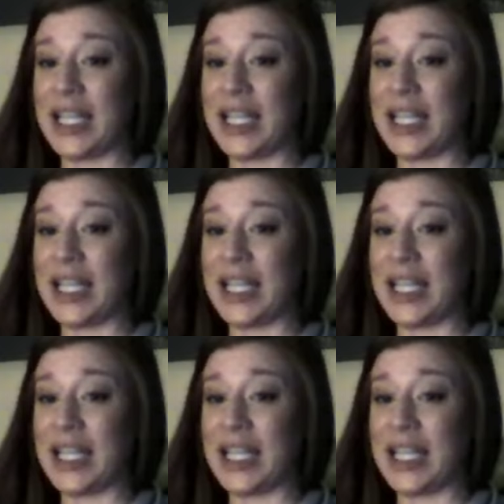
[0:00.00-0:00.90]

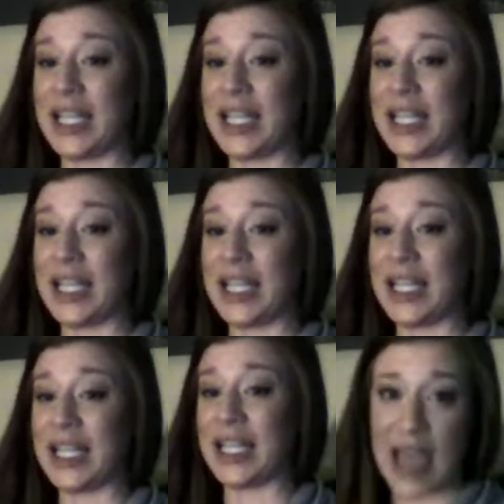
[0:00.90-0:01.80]
And
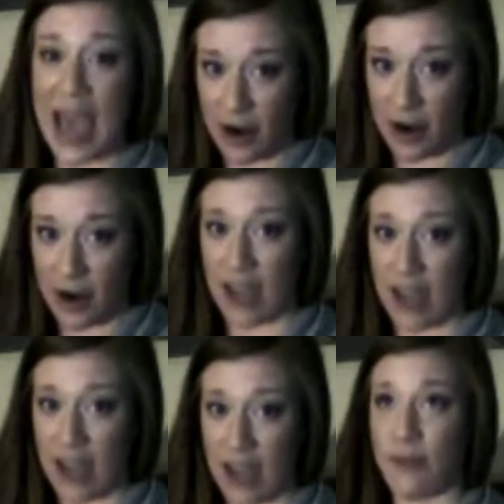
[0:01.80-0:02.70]
Super
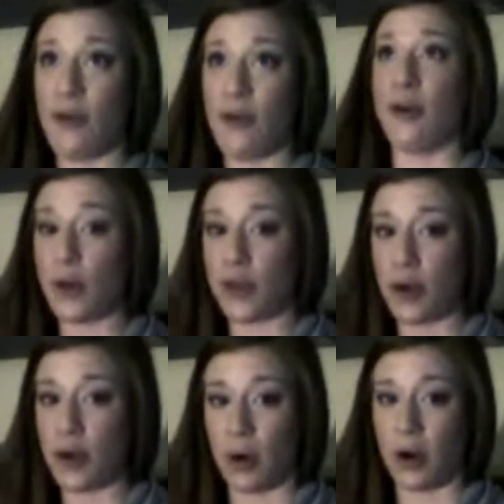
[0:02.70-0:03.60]
Saturday for
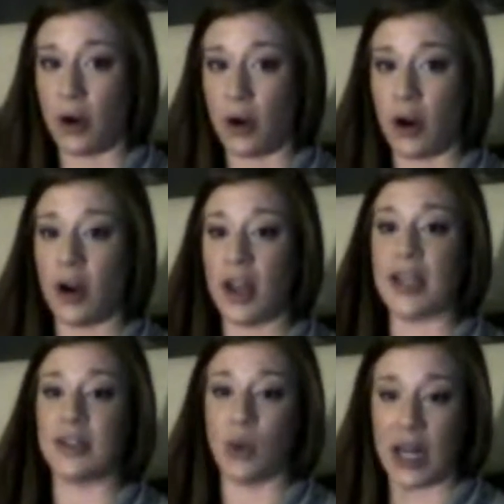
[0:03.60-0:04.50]
4th quarter
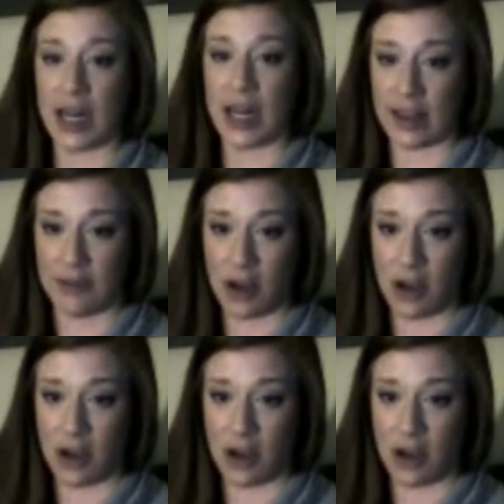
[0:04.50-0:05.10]
is the 29th of